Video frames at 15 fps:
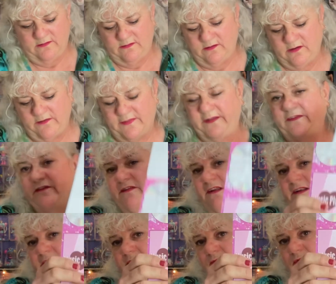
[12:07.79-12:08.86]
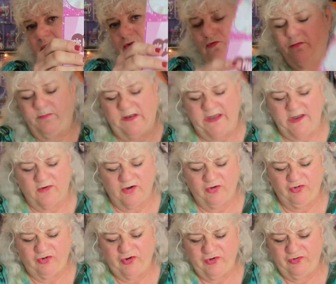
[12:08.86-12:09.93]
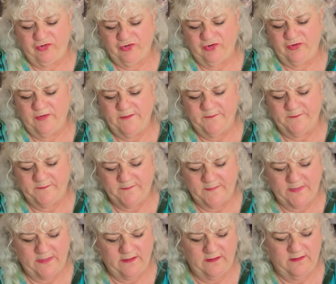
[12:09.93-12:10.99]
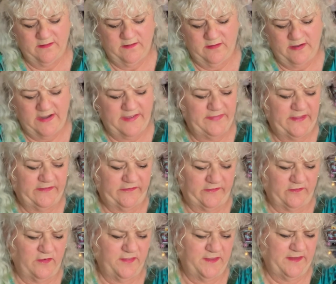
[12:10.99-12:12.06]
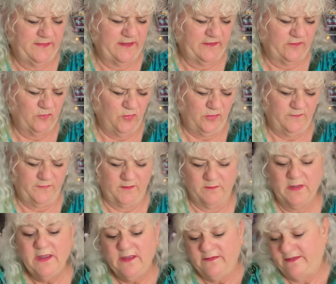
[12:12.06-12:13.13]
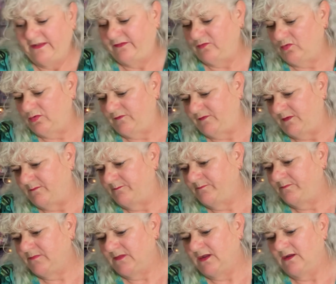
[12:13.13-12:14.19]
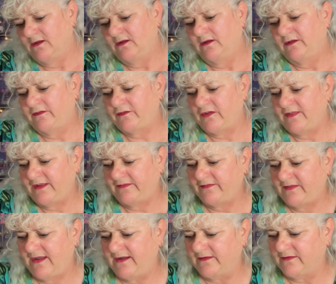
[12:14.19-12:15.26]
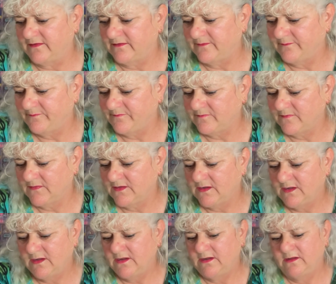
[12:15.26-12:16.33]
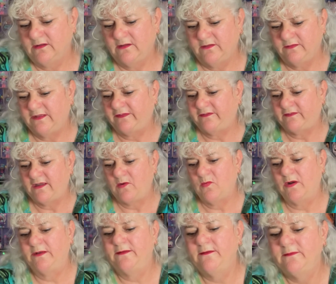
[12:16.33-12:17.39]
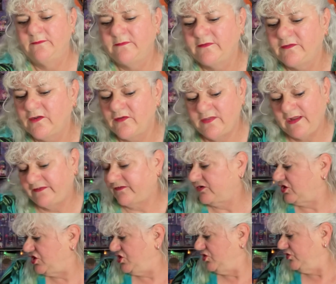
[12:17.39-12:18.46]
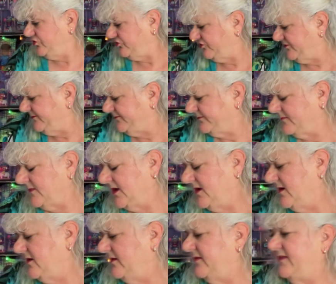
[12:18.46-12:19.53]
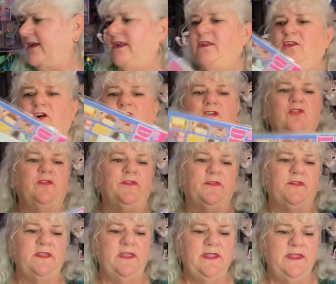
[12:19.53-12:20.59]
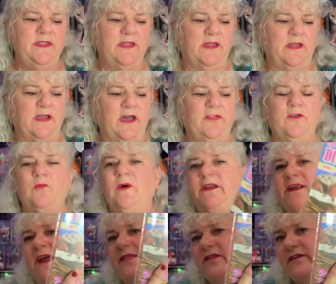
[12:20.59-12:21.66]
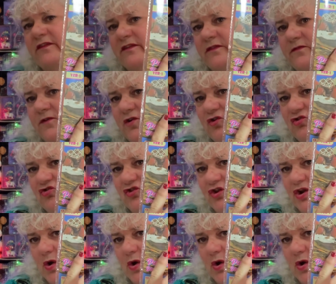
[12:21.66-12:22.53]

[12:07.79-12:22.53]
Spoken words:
oh, that's the little record player I showed you, and that's, I think that's all of them. That's all of them. So that's that. That's that one. So that's cute. Then I got the other one, and this is version